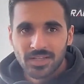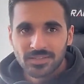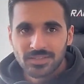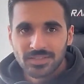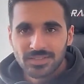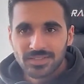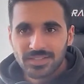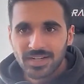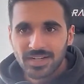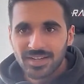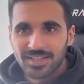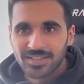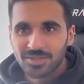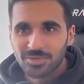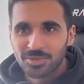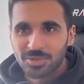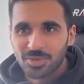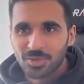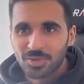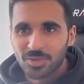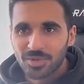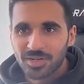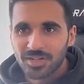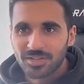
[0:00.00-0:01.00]
Today, at the
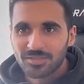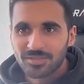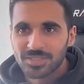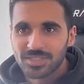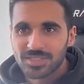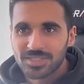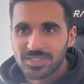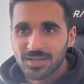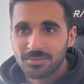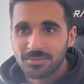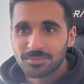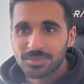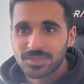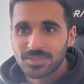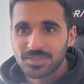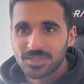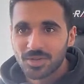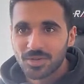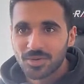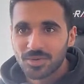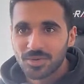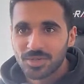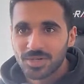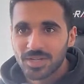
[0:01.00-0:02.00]
recording of this
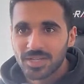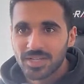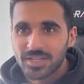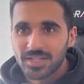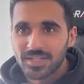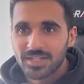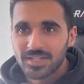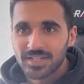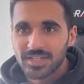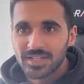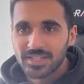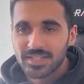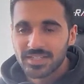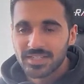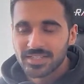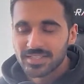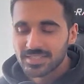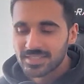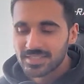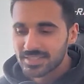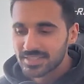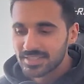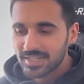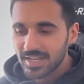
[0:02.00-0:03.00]
episode, it
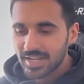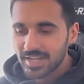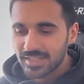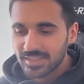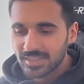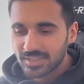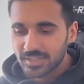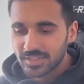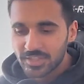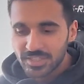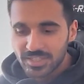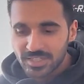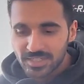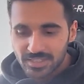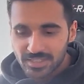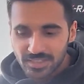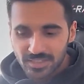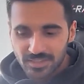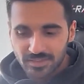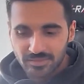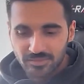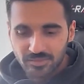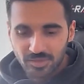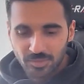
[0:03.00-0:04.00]
is day
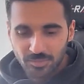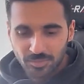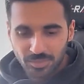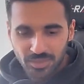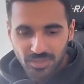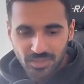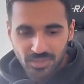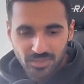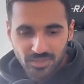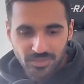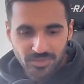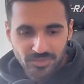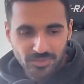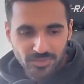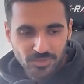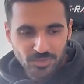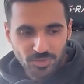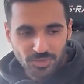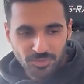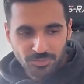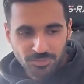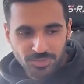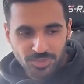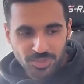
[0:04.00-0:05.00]
13 for me here in
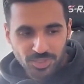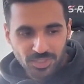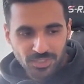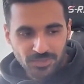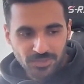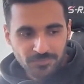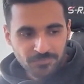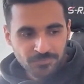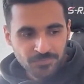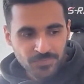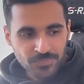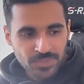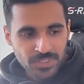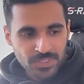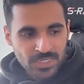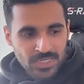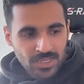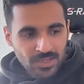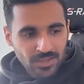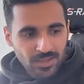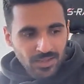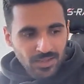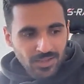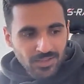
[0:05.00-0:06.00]
Detroit, Michigan.
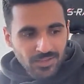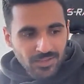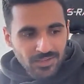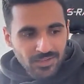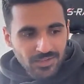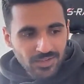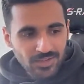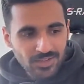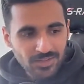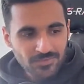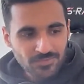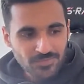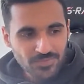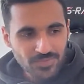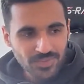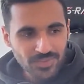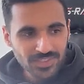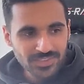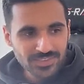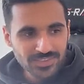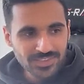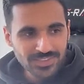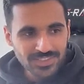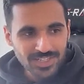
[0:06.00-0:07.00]
And
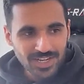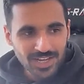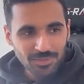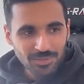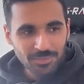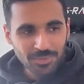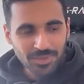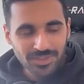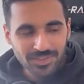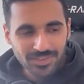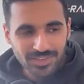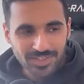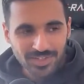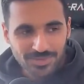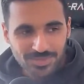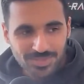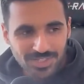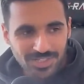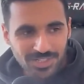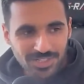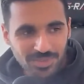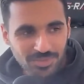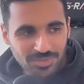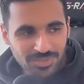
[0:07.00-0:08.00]
this is a topic that I was
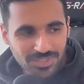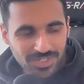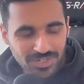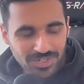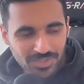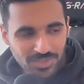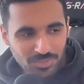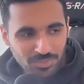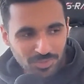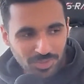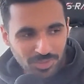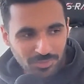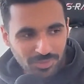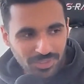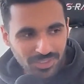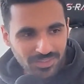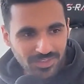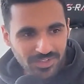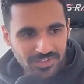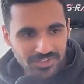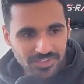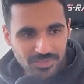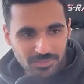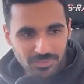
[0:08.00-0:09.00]
talking to one of my
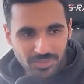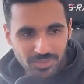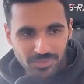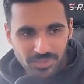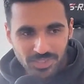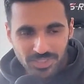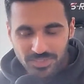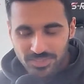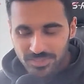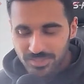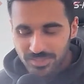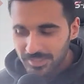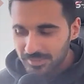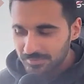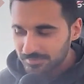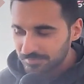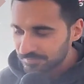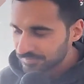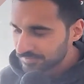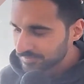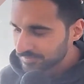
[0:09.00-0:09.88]
clients about yesterday